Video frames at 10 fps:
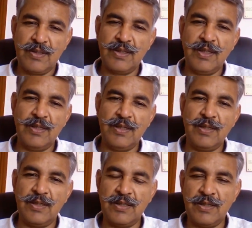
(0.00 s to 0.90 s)

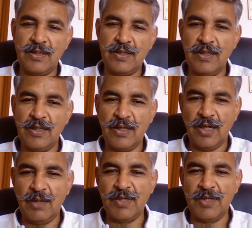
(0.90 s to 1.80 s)
the
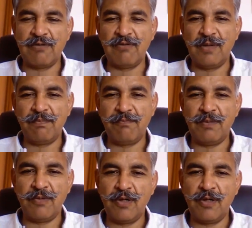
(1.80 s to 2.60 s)
economic development